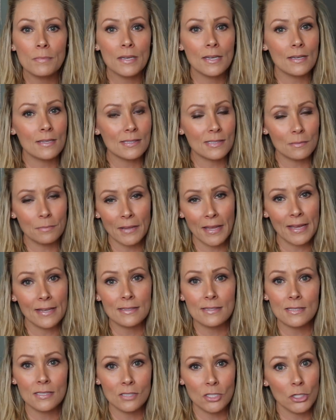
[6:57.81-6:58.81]
because the
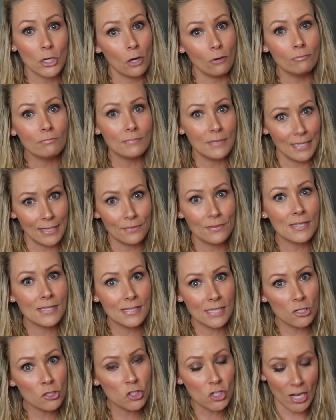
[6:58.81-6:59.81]
plants, you know, need the
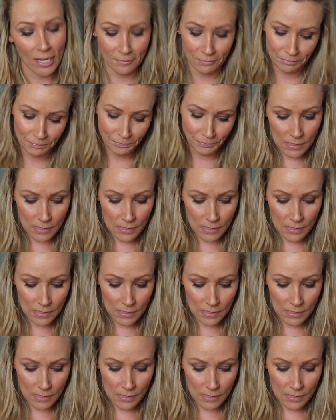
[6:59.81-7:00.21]
sunshine.